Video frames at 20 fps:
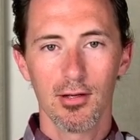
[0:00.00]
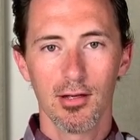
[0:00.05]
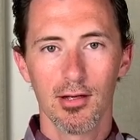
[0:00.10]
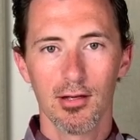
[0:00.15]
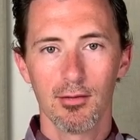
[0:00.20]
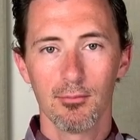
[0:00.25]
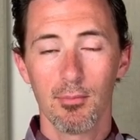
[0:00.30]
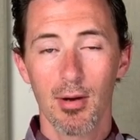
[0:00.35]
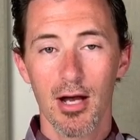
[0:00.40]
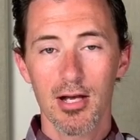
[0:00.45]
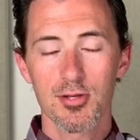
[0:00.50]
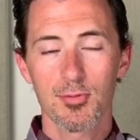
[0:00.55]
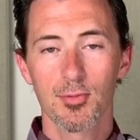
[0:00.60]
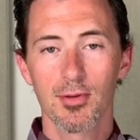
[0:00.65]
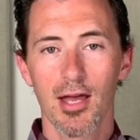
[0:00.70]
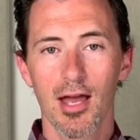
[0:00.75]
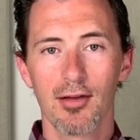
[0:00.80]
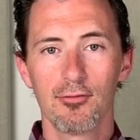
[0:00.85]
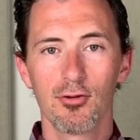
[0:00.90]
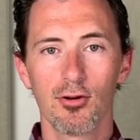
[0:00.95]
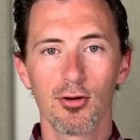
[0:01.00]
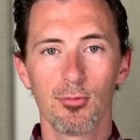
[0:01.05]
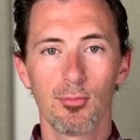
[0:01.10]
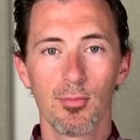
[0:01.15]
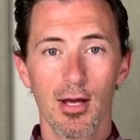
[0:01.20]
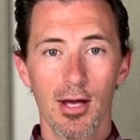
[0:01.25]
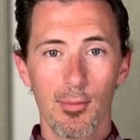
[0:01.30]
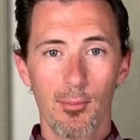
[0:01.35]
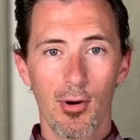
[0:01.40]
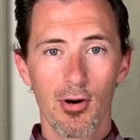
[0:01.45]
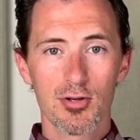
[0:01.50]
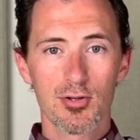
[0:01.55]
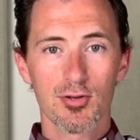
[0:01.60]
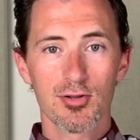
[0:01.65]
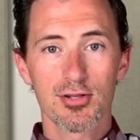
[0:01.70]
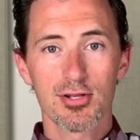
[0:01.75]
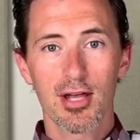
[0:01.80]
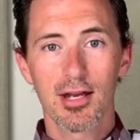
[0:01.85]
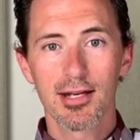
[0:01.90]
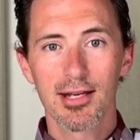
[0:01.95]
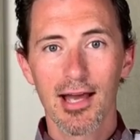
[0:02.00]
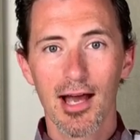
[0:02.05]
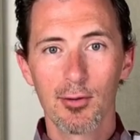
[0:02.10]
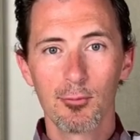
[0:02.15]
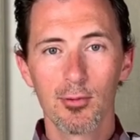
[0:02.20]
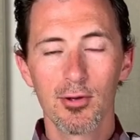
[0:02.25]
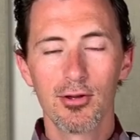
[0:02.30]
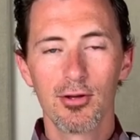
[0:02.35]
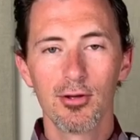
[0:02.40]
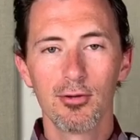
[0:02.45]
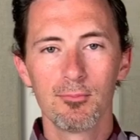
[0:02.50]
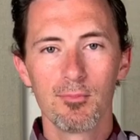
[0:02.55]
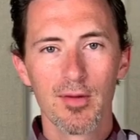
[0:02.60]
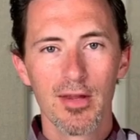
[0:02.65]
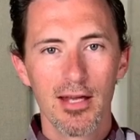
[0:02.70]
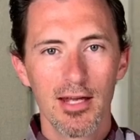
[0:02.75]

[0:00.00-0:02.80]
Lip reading: and possibly have your personal study guide with you,